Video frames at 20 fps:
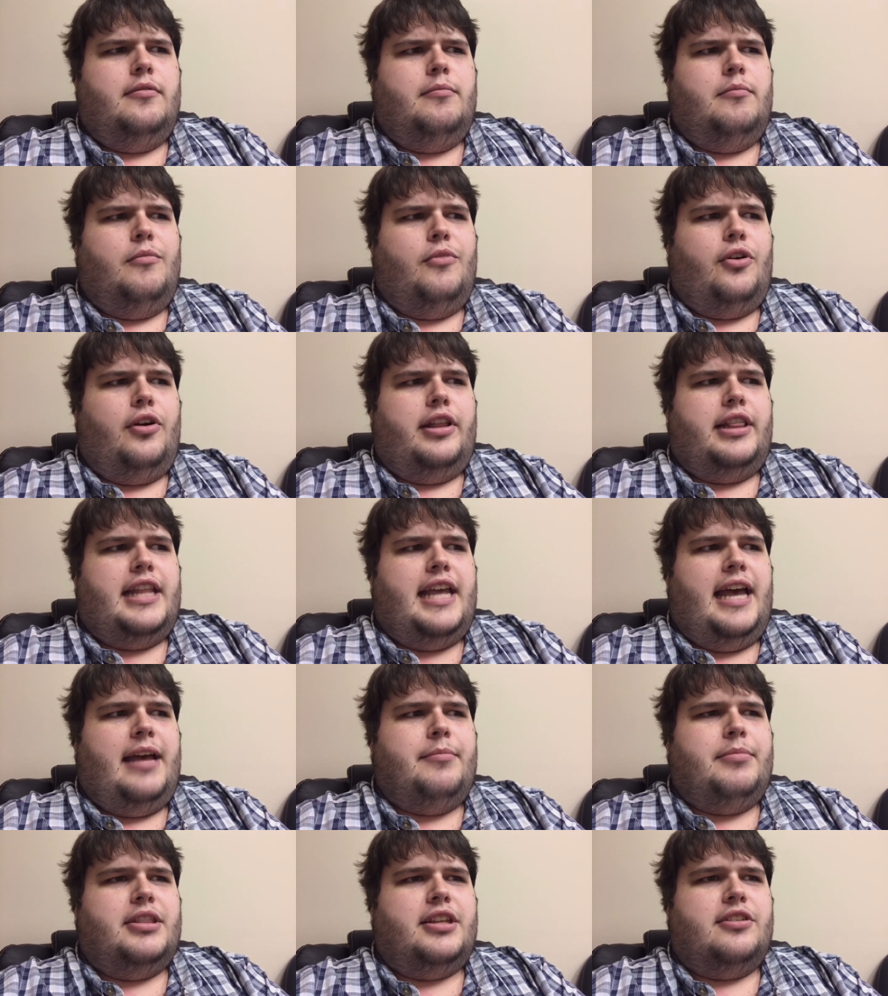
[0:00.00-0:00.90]
more than
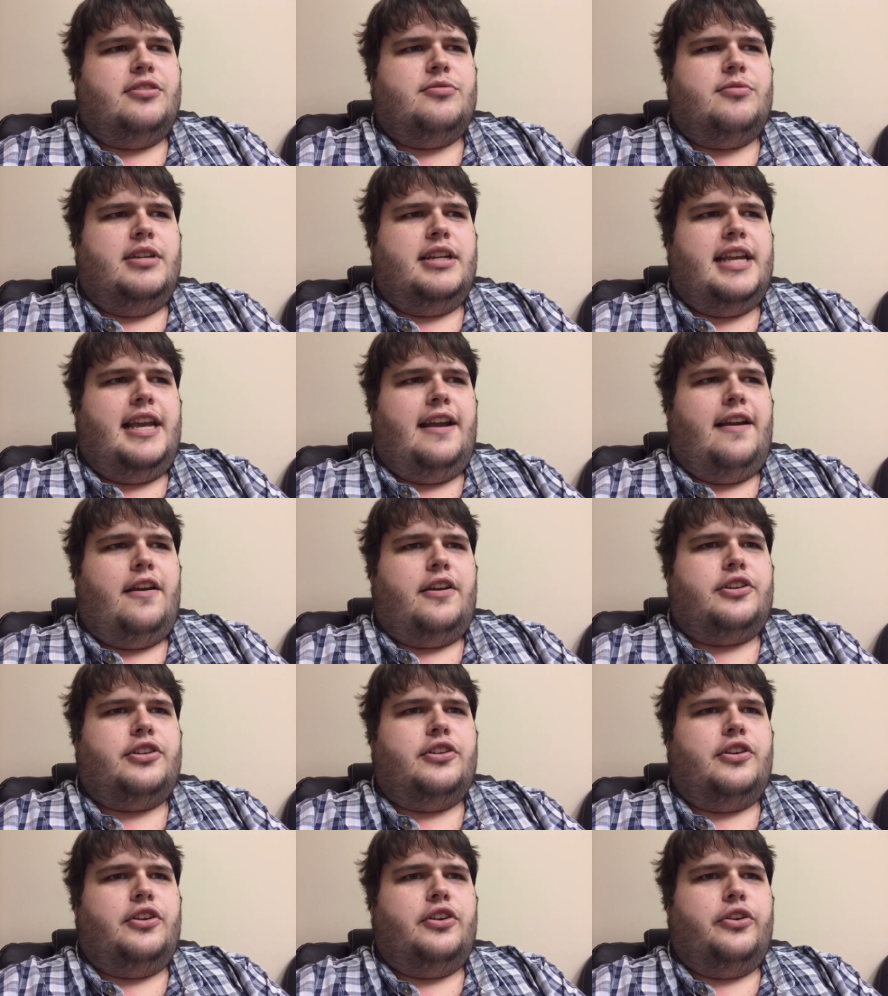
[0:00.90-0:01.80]
that. But there's one
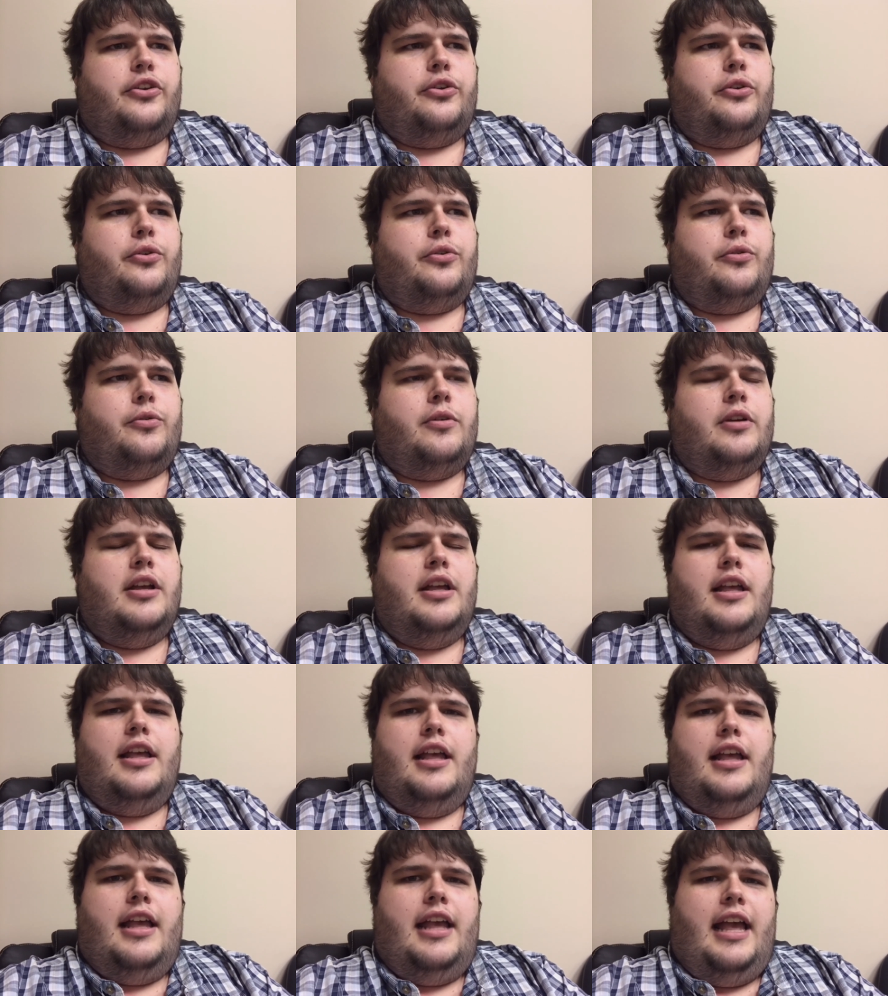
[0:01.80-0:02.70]
character who,
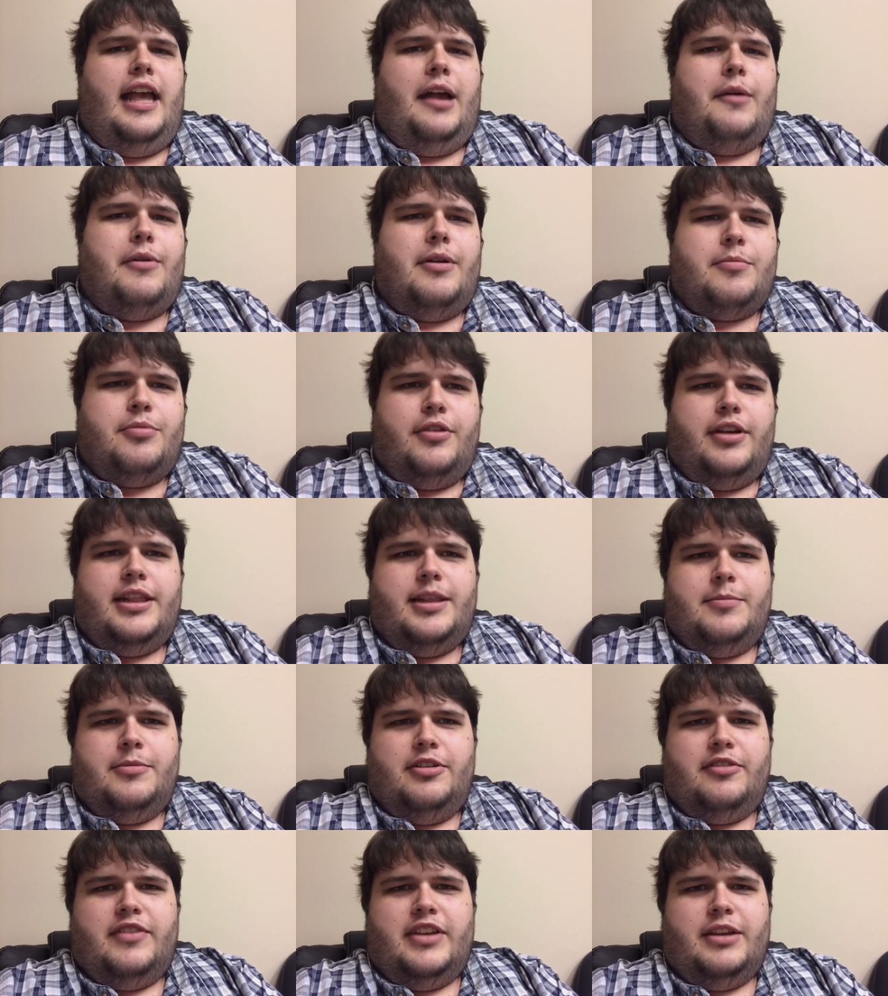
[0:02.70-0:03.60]
at one point in the
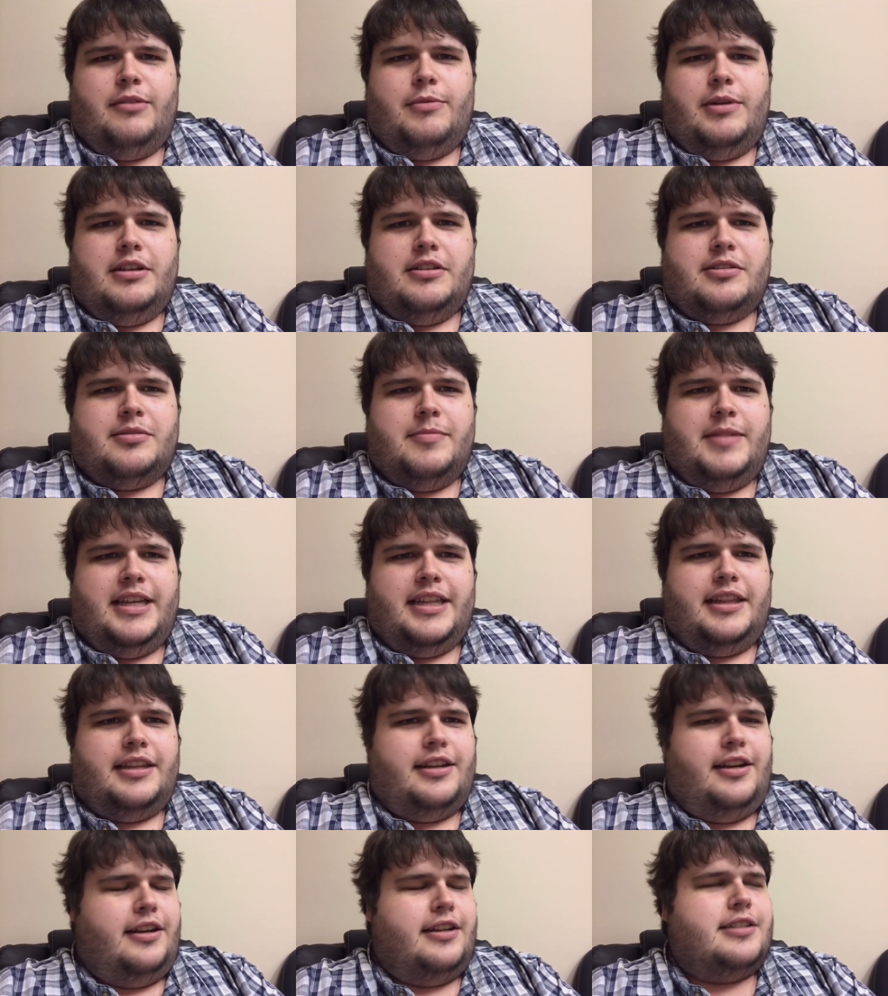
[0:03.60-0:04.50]
movie, Will
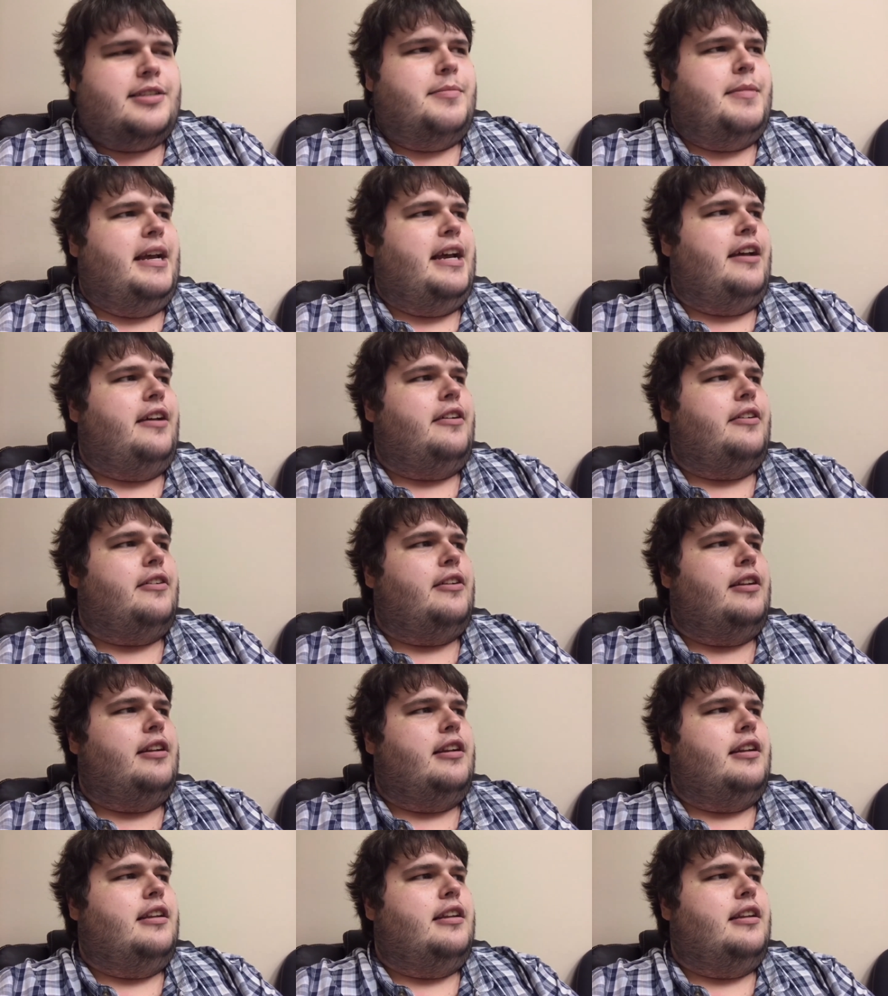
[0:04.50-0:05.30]
Smith talks about,